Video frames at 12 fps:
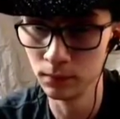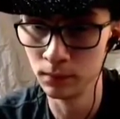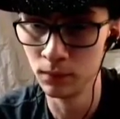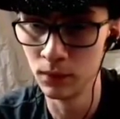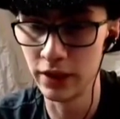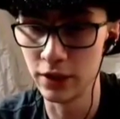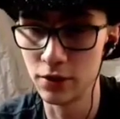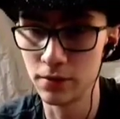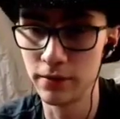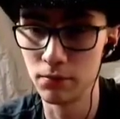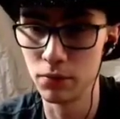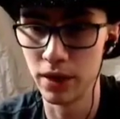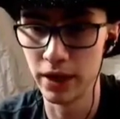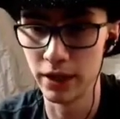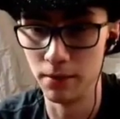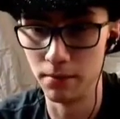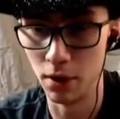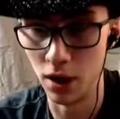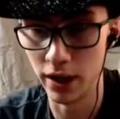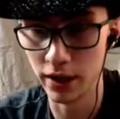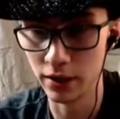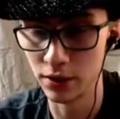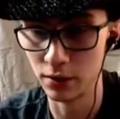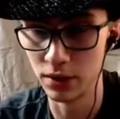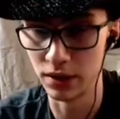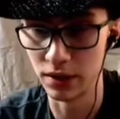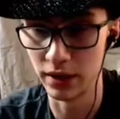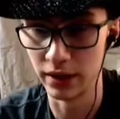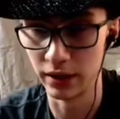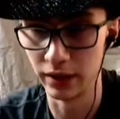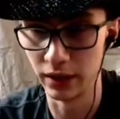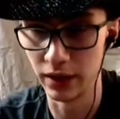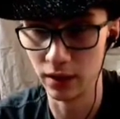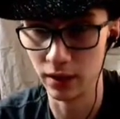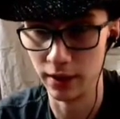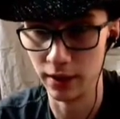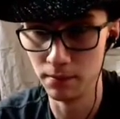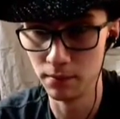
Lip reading: And he's even breaking the bot, so it's less likely to kill him.